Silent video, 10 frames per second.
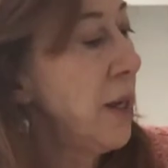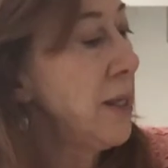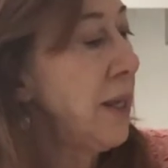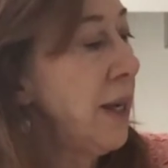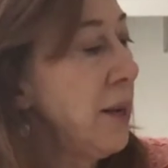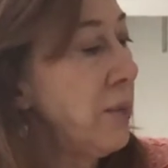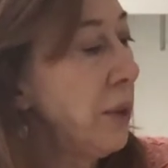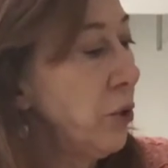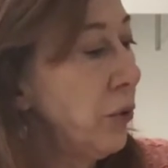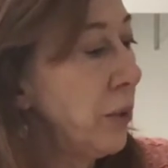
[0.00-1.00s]
To keep
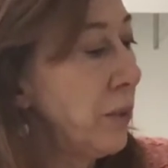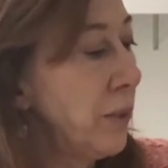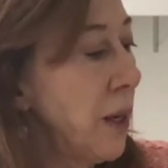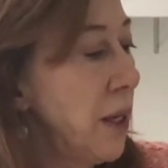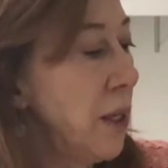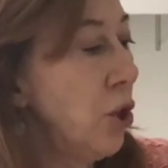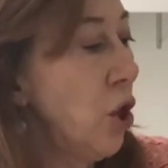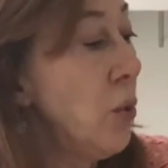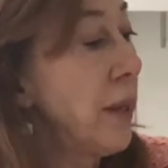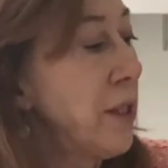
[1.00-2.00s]
Baloo from
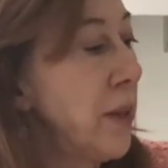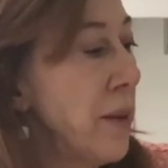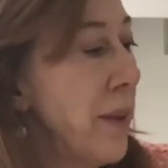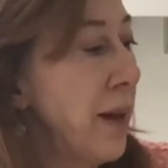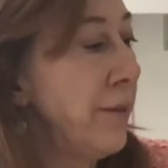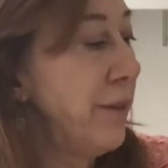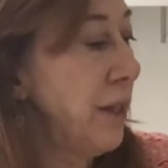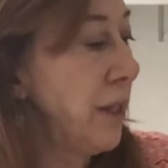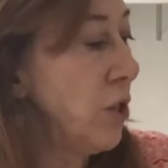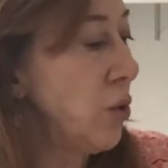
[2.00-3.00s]
going to the man
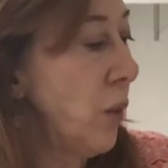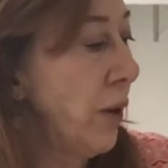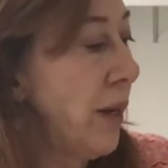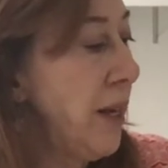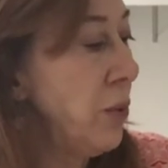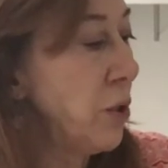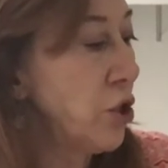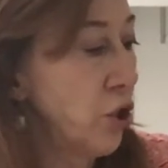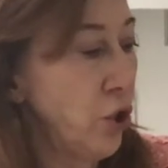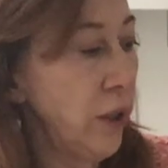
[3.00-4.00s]
village, where he would
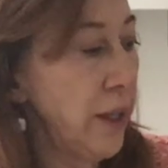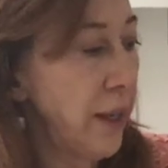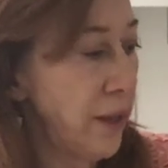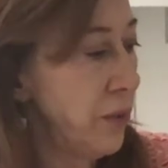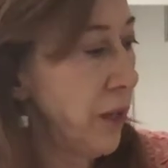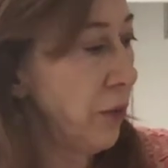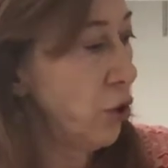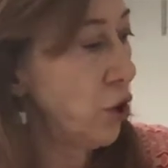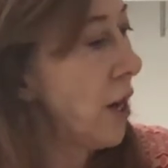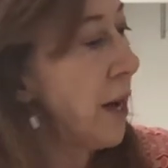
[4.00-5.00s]
surely get himself
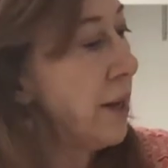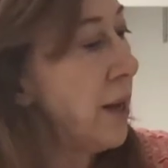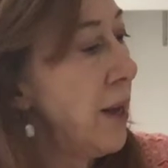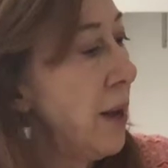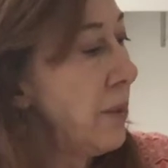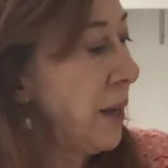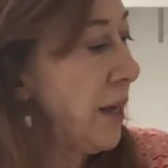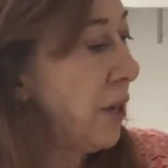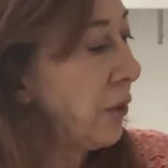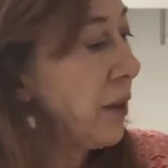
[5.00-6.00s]
shot,
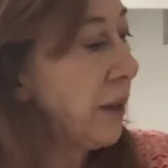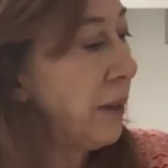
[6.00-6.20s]
Bagheera and